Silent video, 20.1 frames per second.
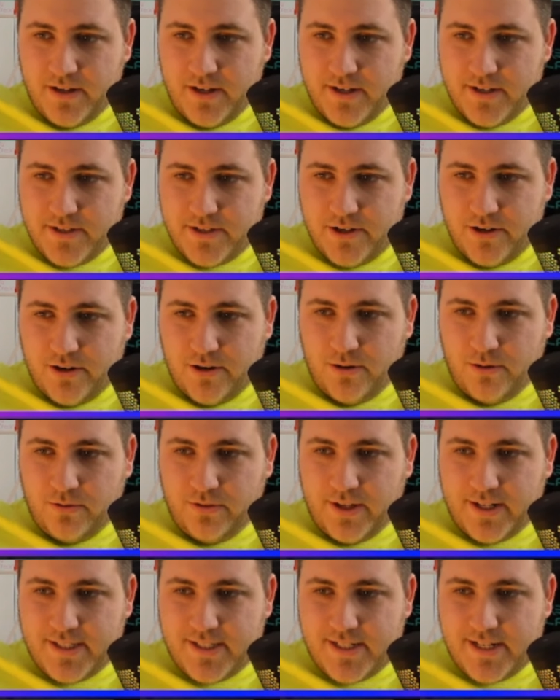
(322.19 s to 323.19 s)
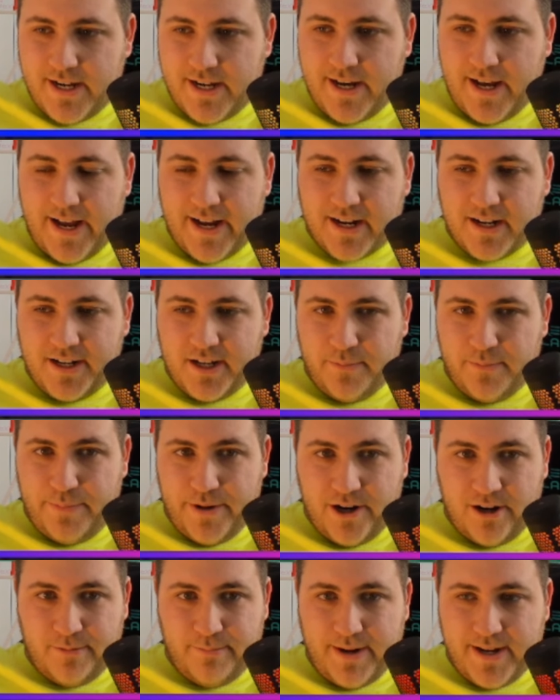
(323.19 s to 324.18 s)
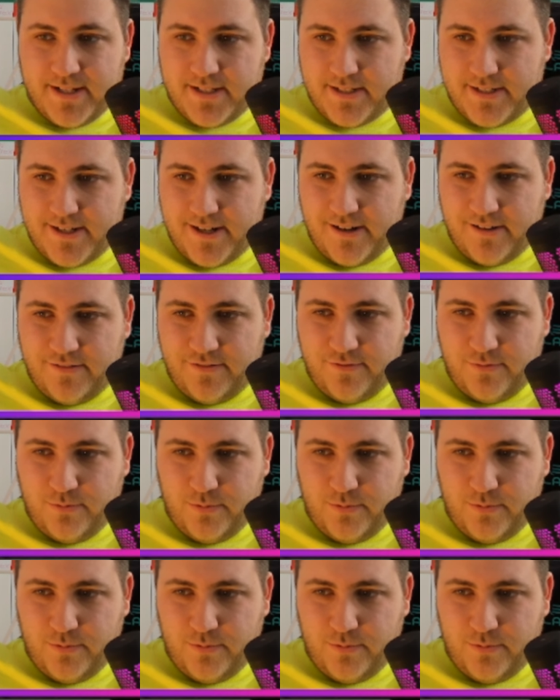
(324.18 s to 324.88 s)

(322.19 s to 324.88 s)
So let's say I can compare myself